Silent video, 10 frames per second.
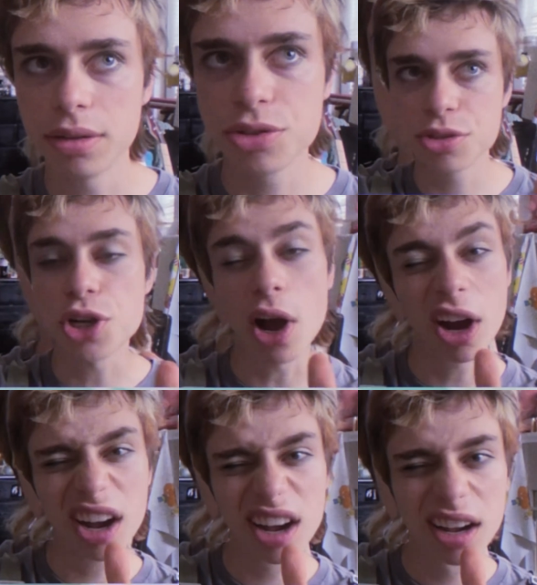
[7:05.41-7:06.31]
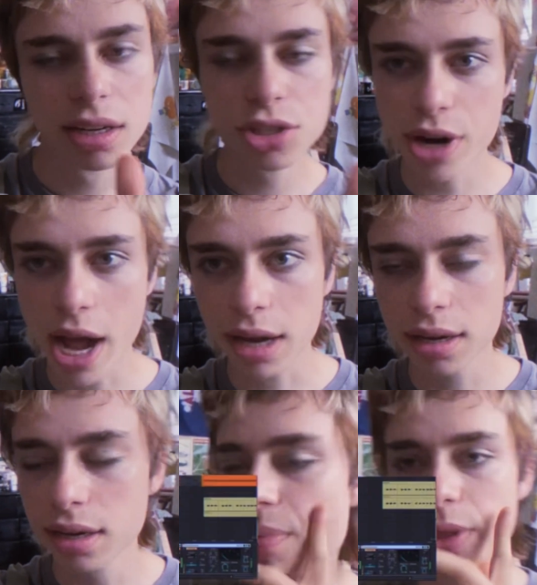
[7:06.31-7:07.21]
chug track.
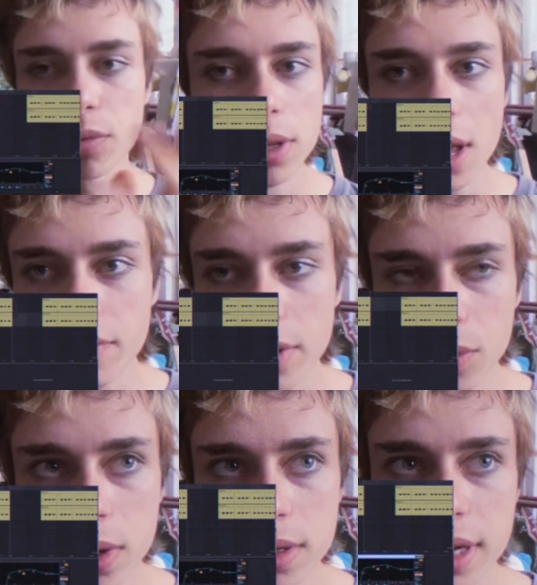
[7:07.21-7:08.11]
But there were a lot of other ones.